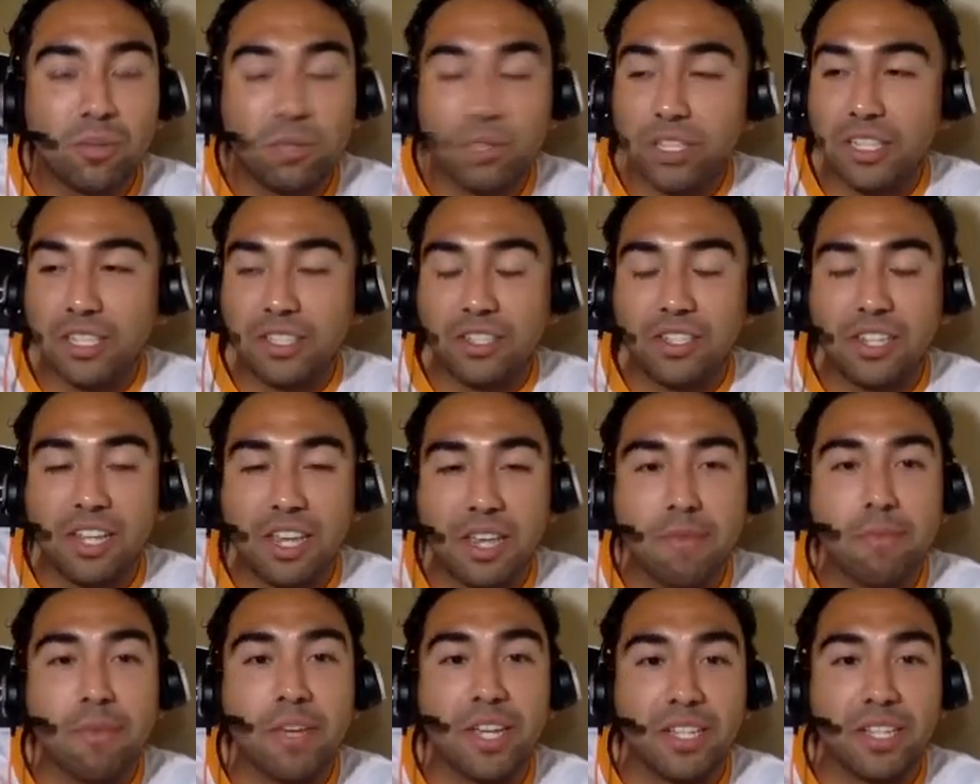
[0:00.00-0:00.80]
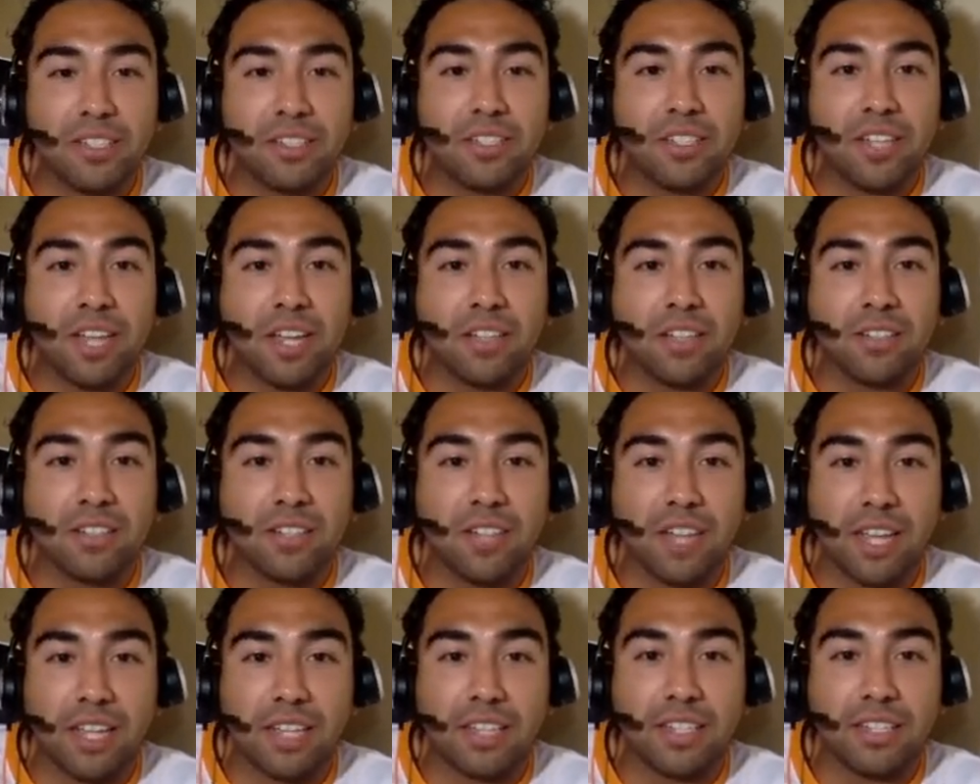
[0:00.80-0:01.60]
well, this demon sounds
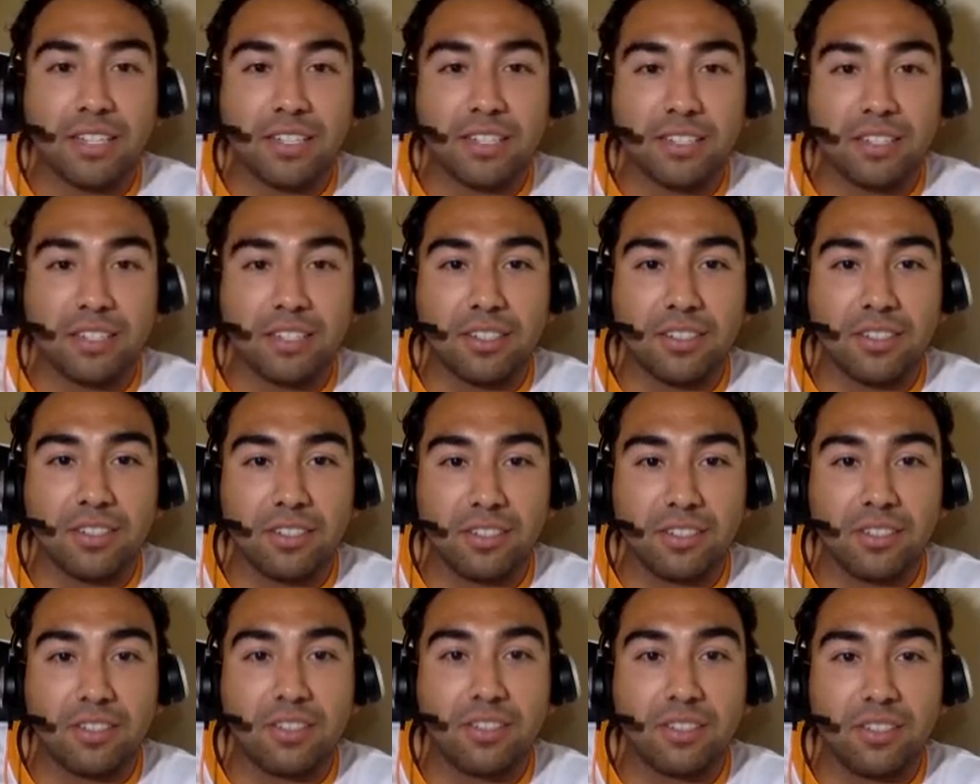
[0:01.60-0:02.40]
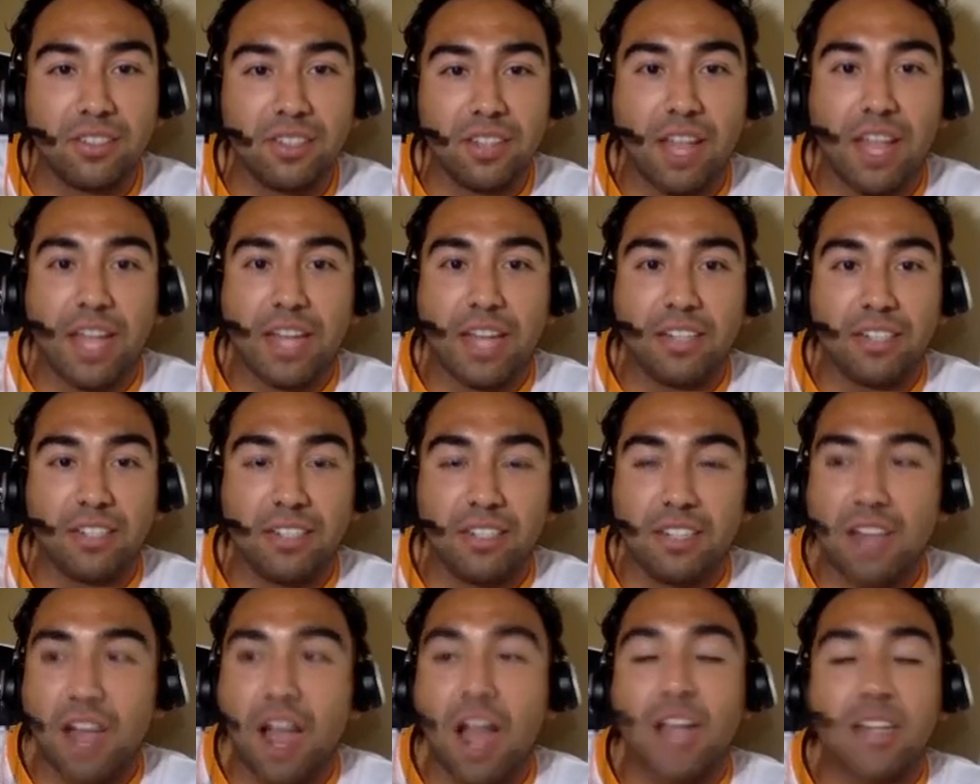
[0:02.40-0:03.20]
like this is like
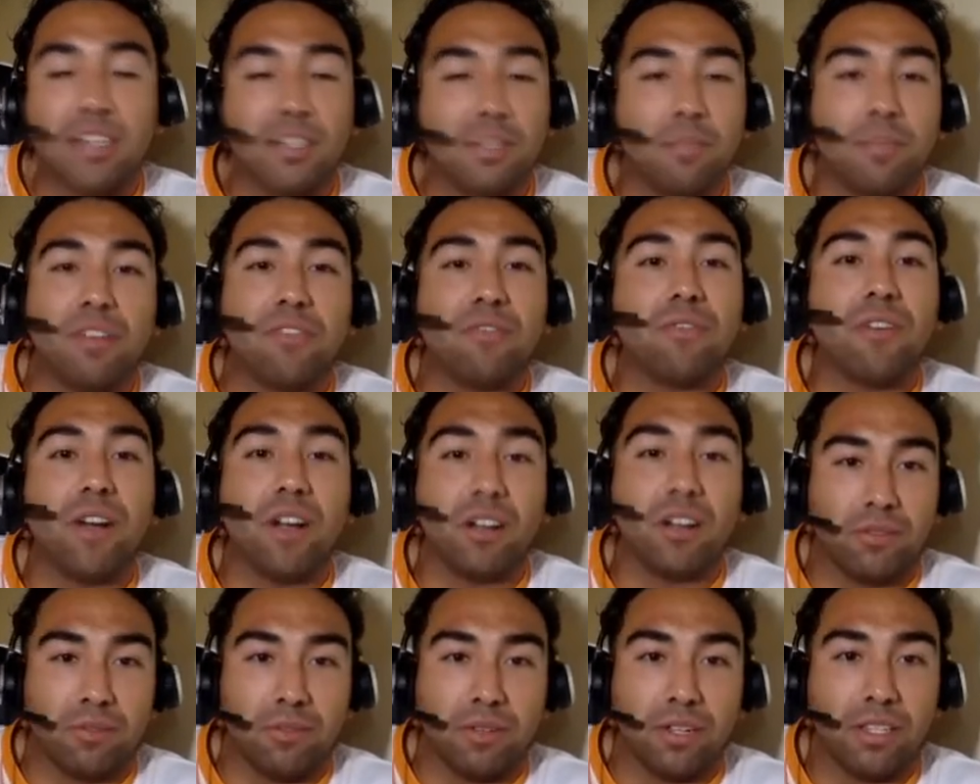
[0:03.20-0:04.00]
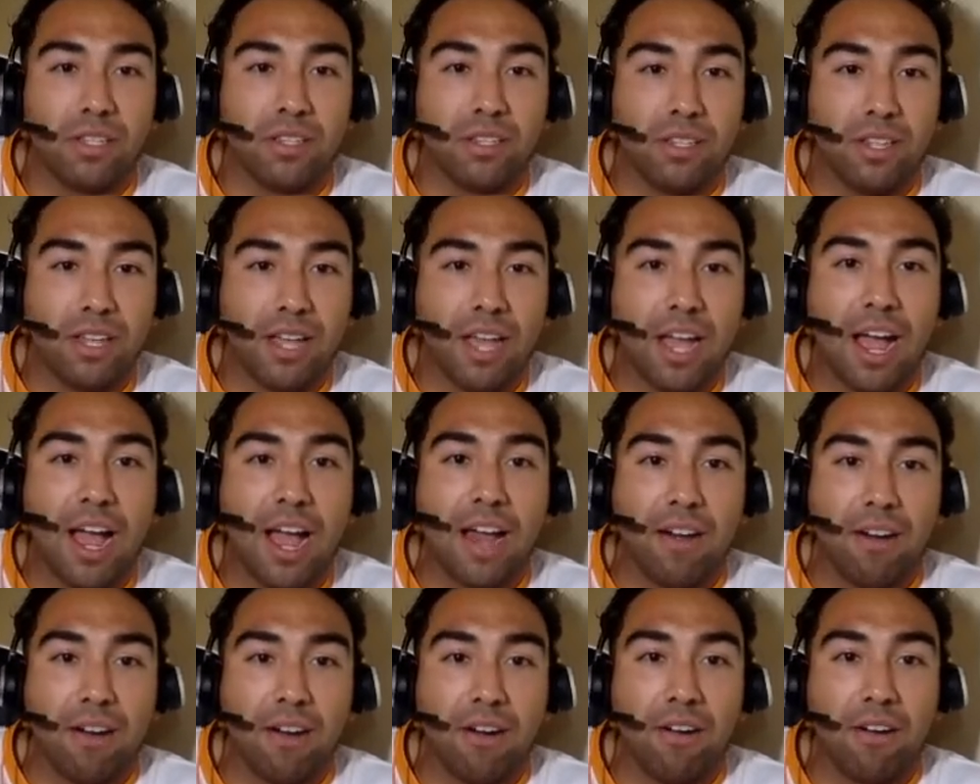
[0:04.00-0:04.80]
not to be fucked with
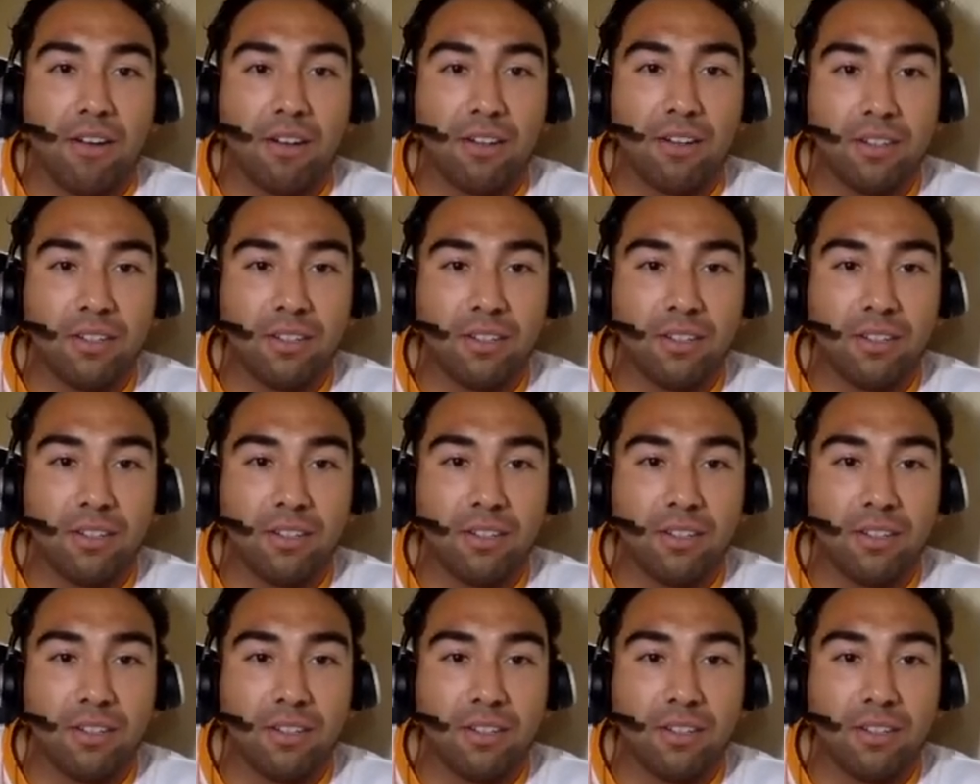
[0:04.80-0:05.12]
at all.